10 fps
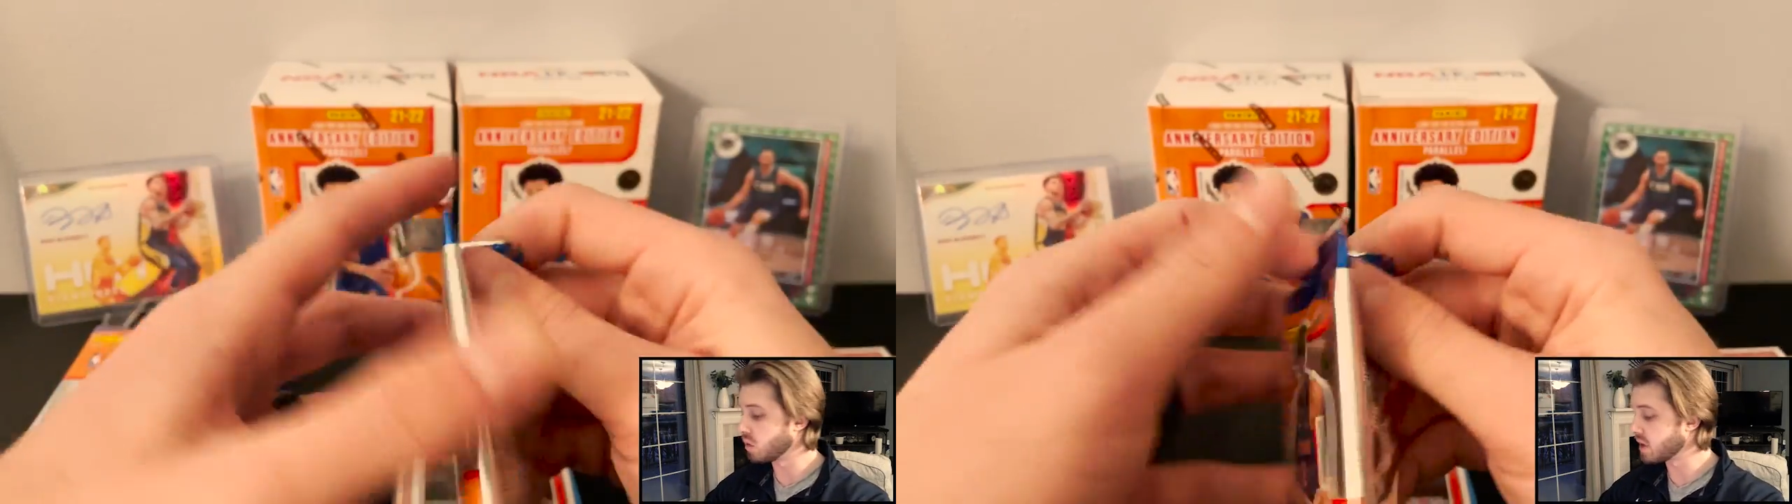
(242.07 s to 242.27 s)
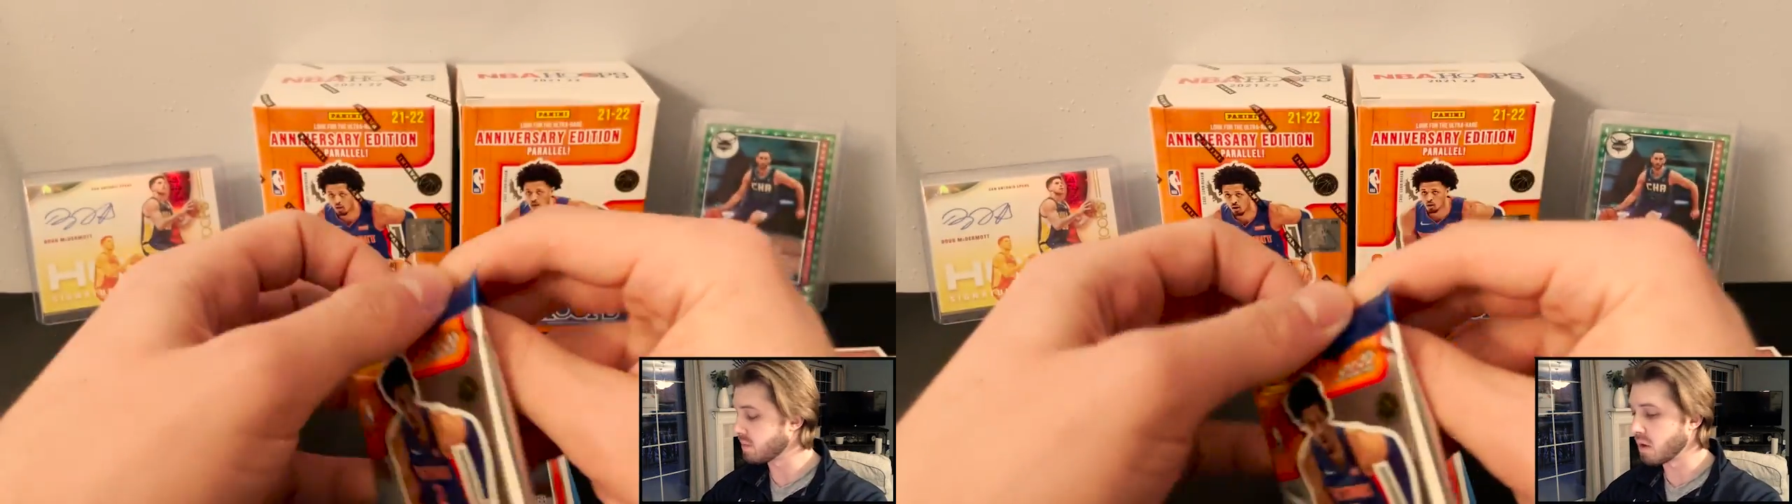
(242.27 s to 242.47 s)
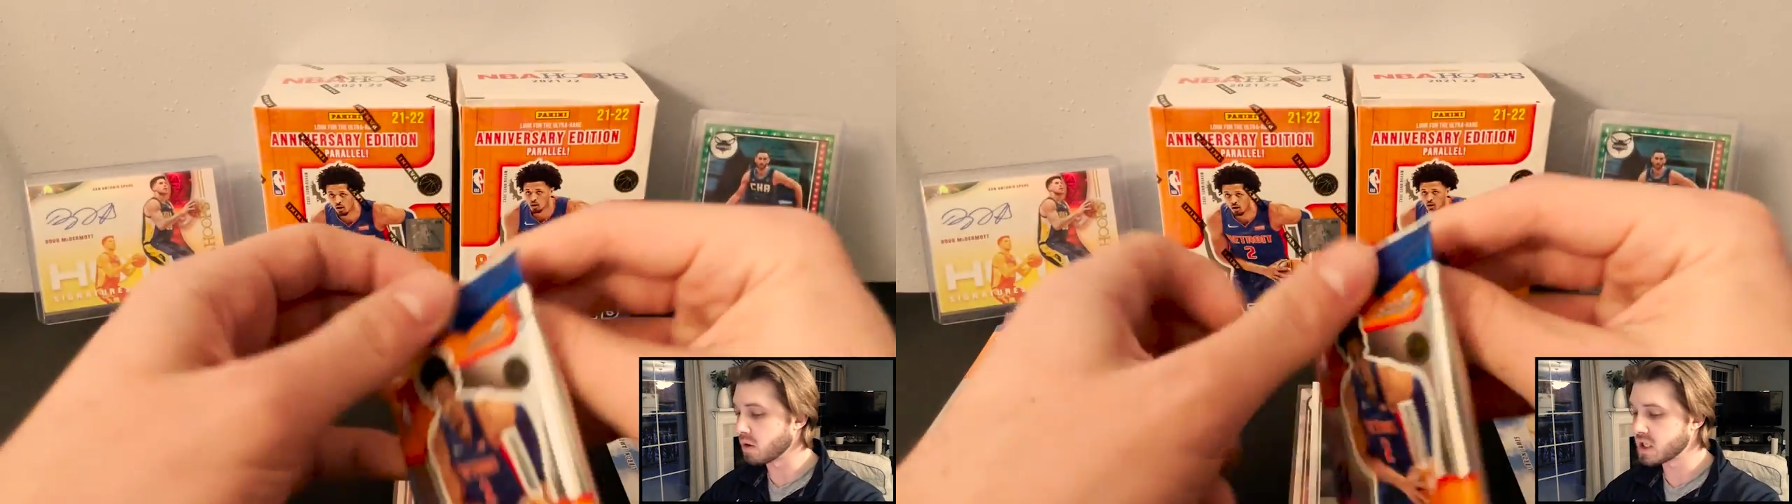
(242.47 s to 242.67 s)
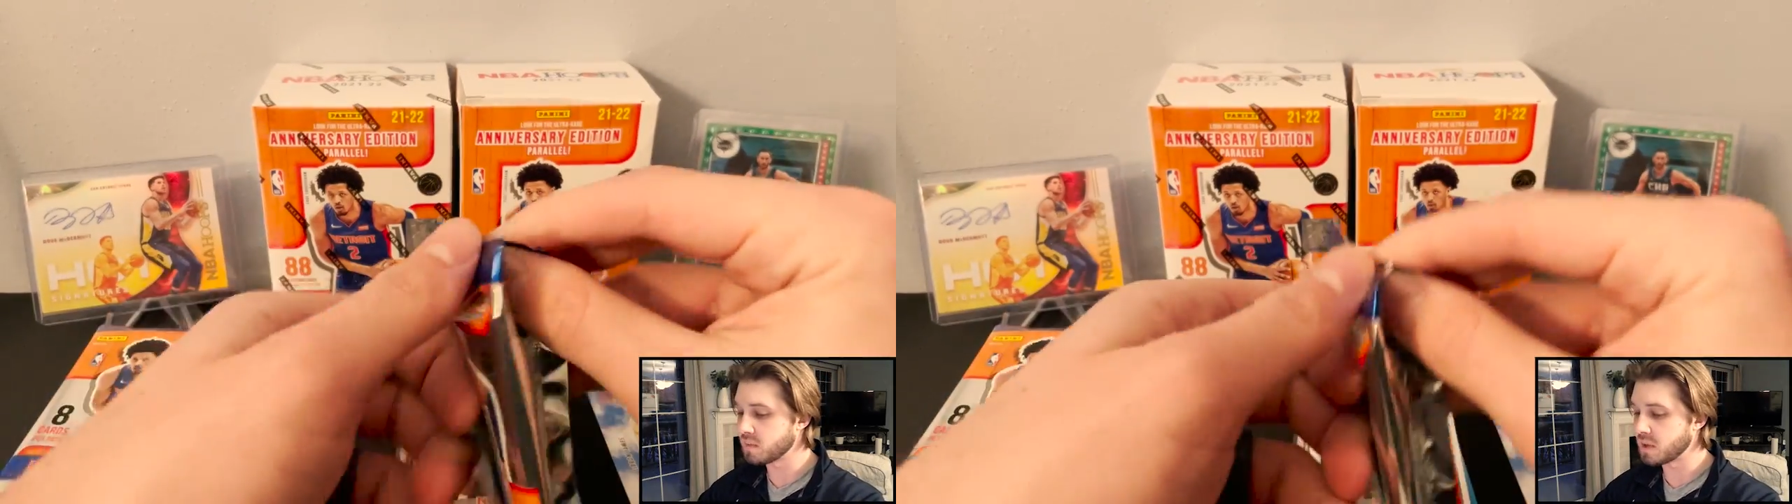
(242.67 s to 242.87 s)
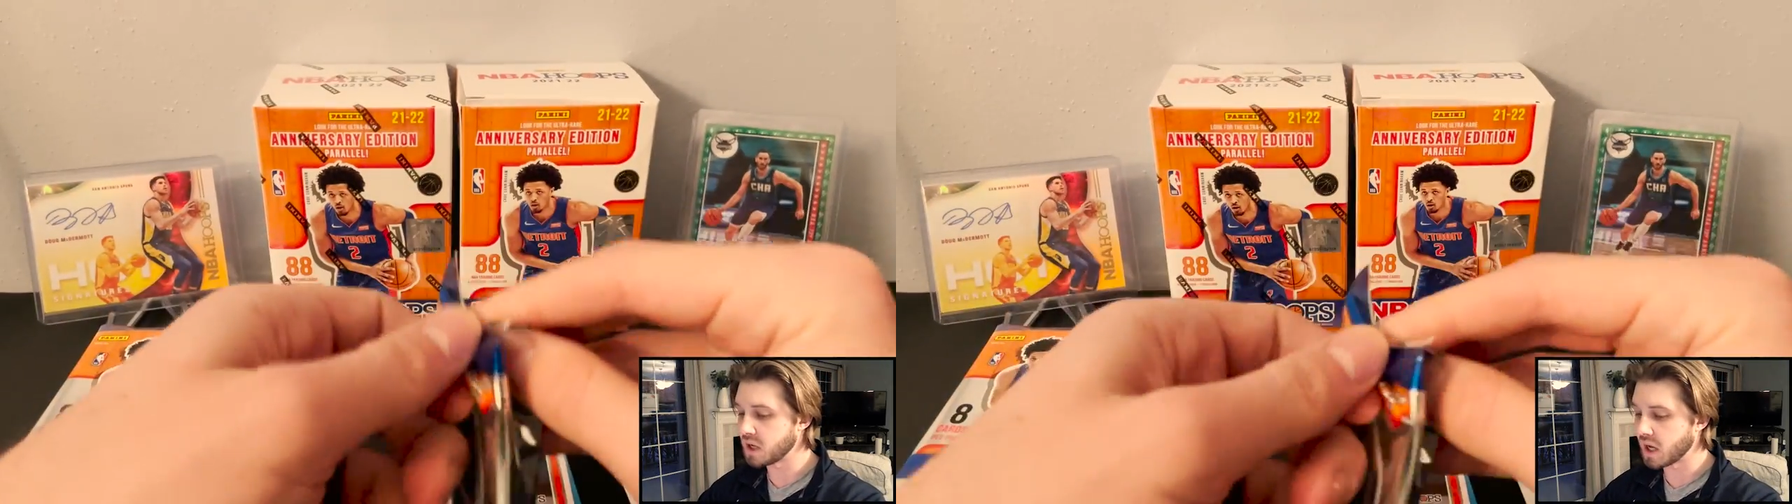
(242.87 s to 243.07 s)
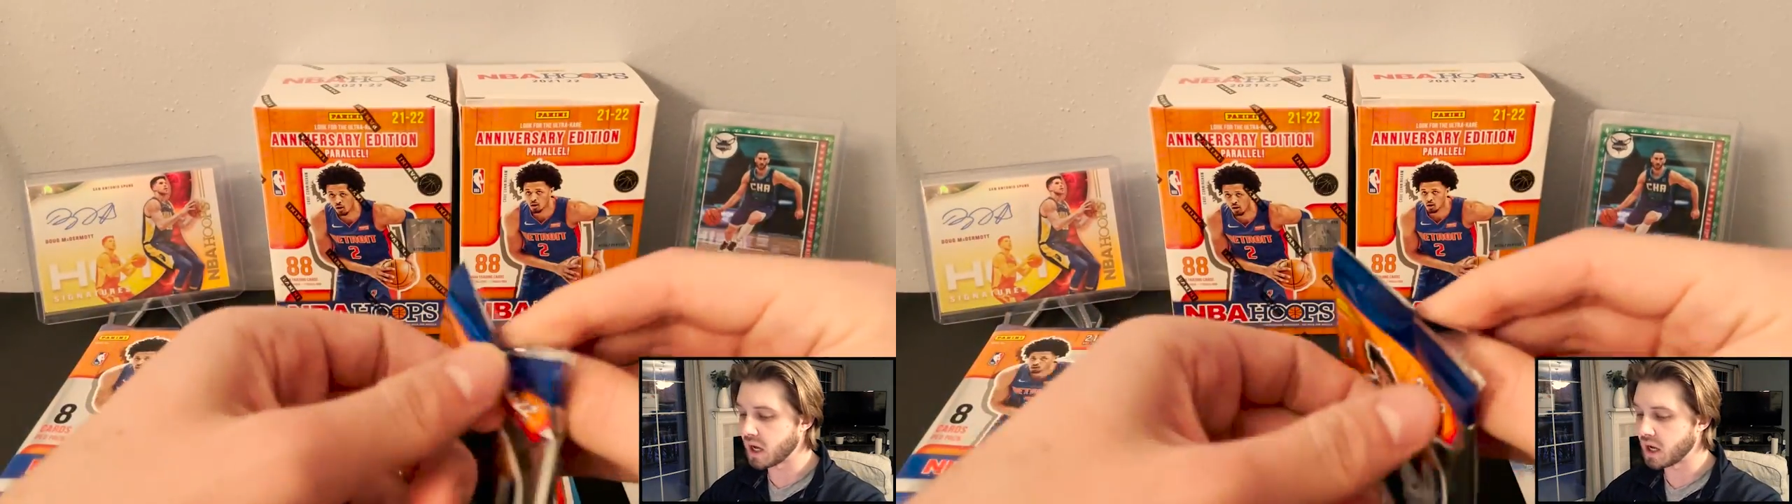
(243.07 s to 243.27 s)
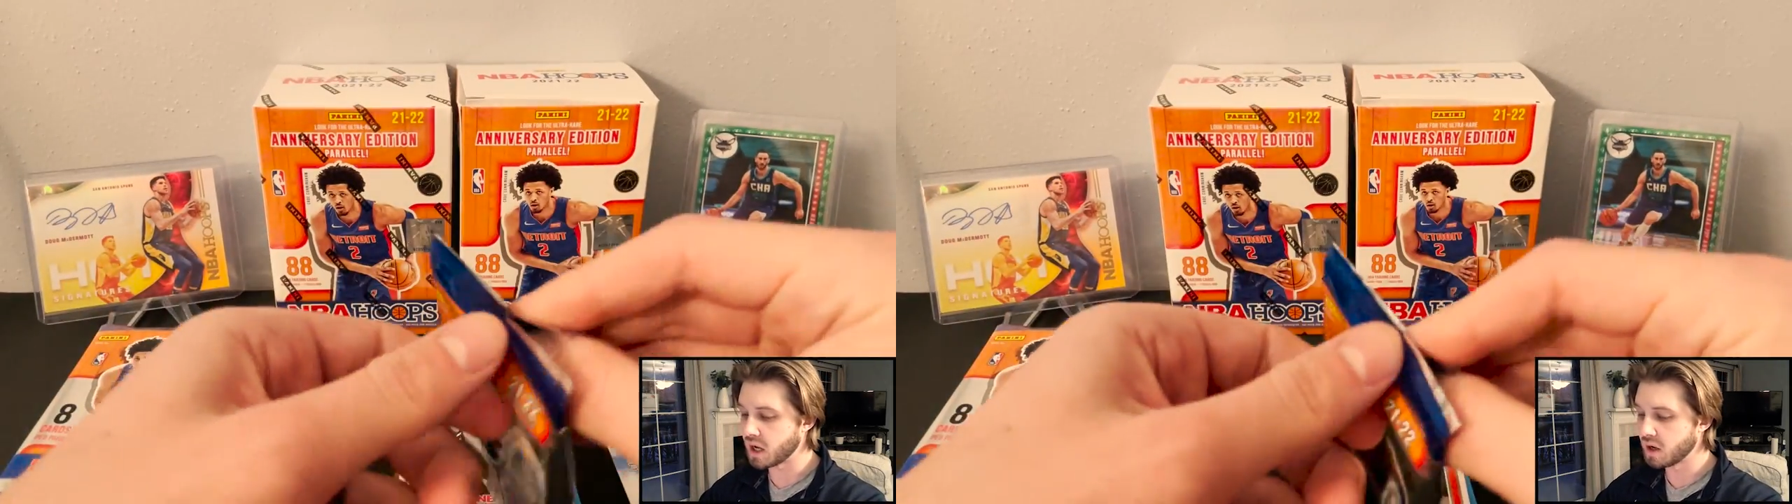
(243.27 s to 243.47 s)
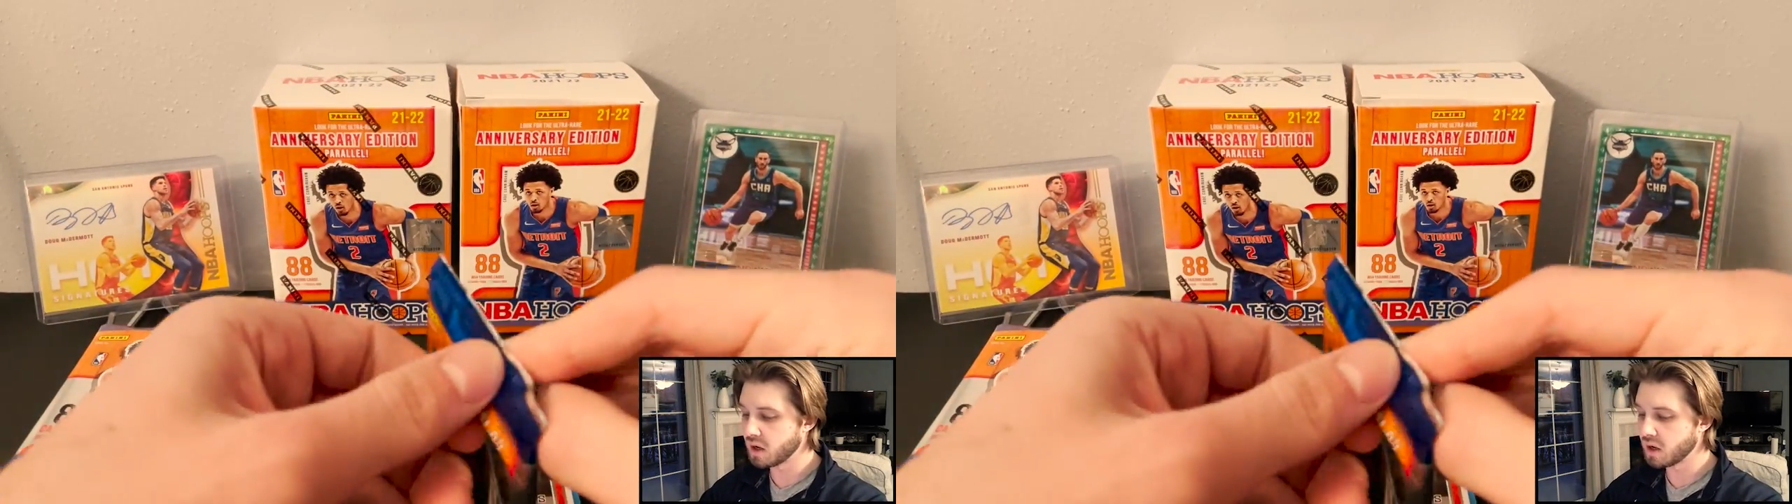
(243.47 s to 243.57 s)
that must be a